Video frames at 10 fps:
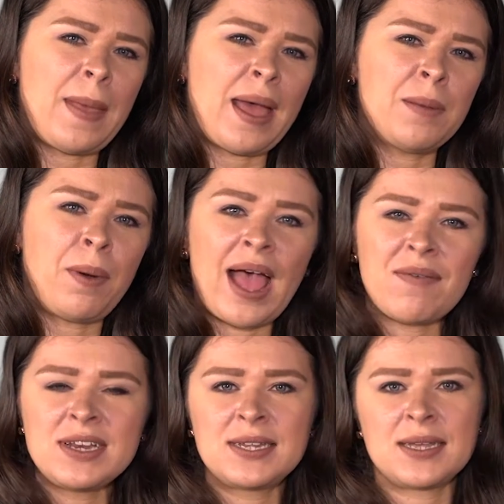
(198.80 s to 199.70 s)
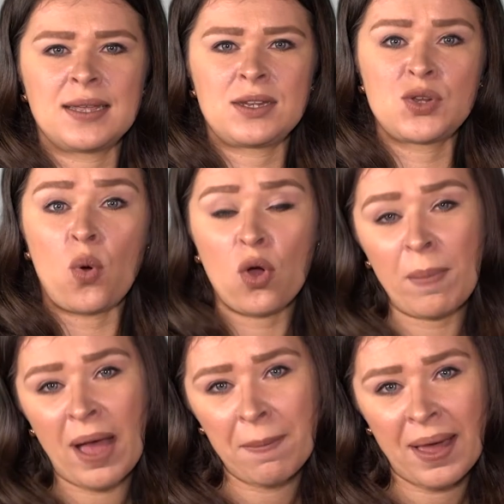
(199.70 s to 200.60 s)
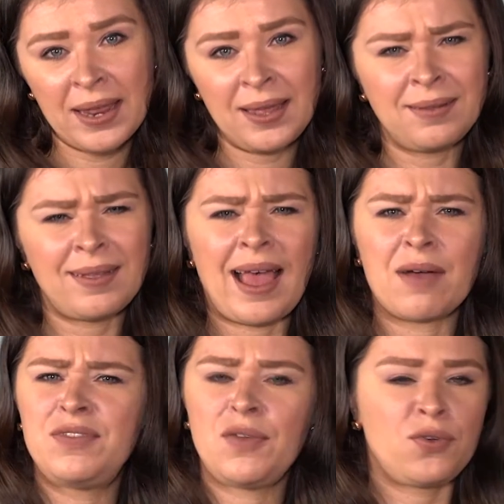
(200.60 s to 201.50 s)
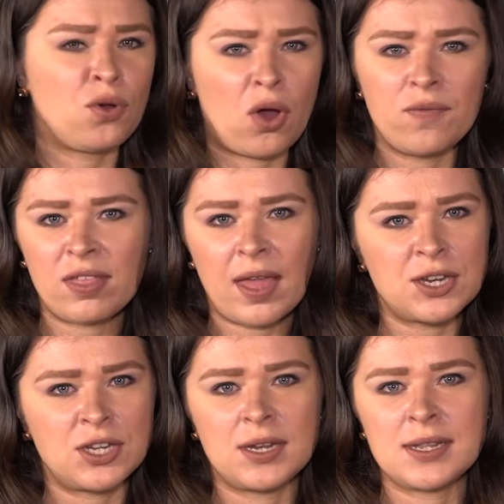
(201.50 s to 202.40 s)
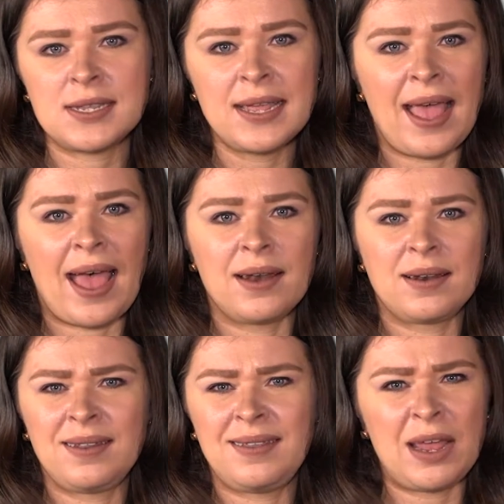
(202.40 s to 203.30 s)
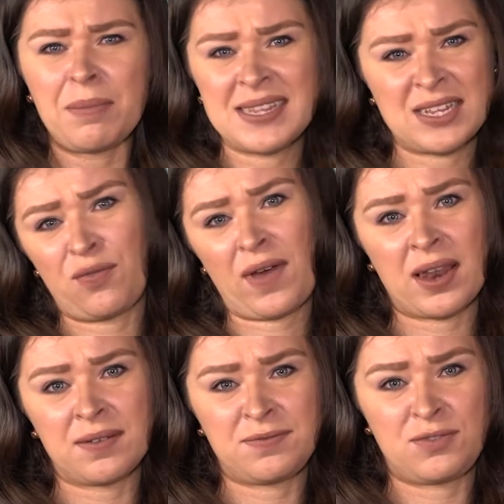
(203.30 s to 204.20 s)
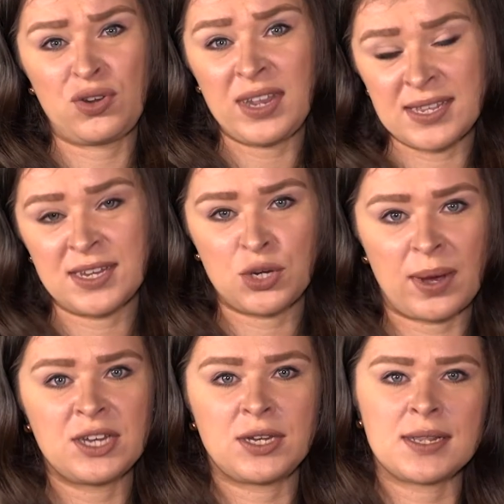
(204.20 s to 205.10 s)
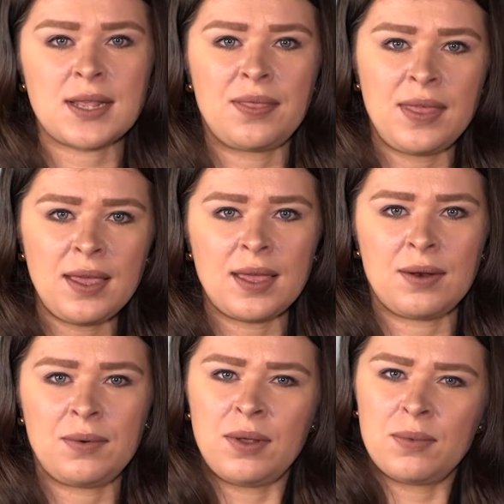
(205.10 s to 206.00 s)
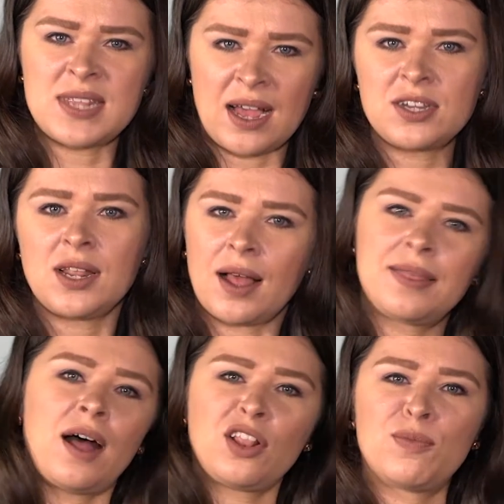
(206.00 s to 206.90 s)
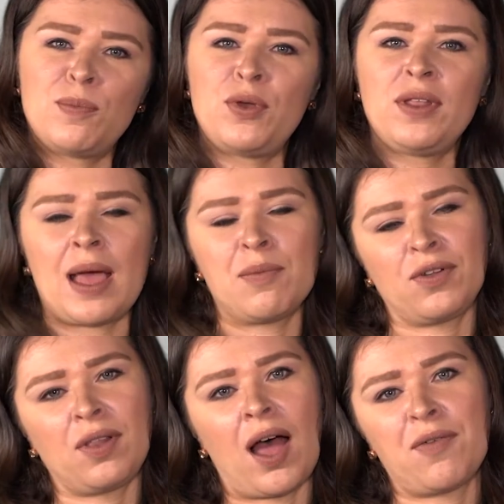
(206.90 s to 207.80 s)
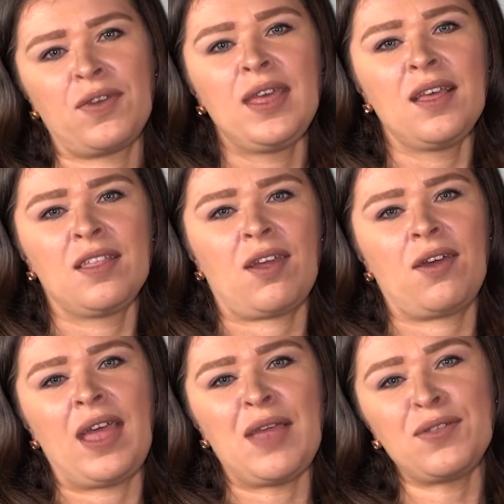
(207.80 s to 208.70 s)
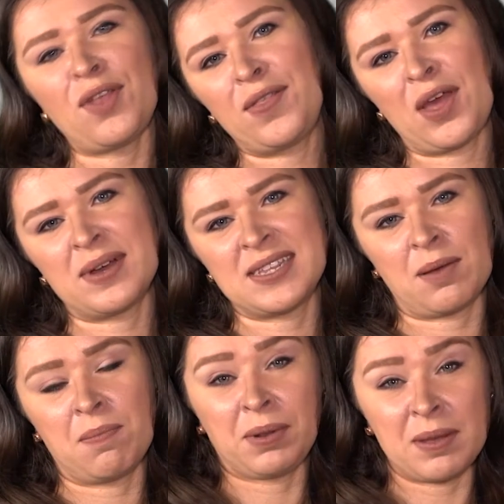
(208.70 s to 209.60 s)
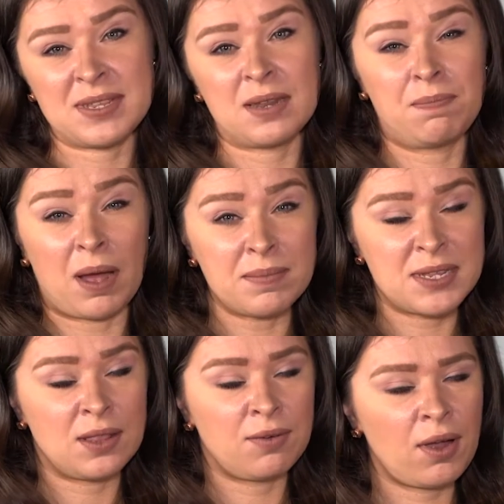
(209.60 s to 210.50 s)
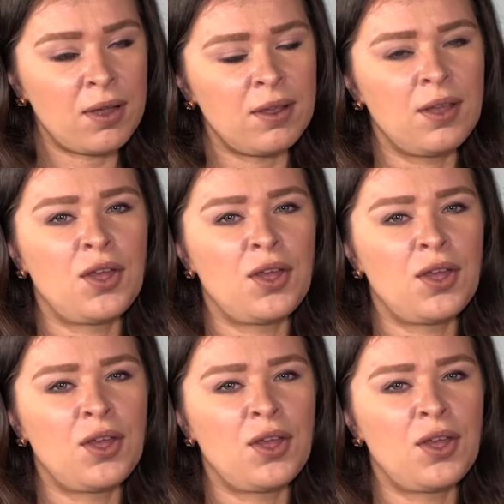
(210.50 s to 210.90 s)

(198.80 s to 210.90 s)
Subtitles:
And by having to talk about money, have difficult conversations, and get myself out of tricky situations, I think it was actually like the ultimate boot camp for life. So even though there were some blips and bumps in the road,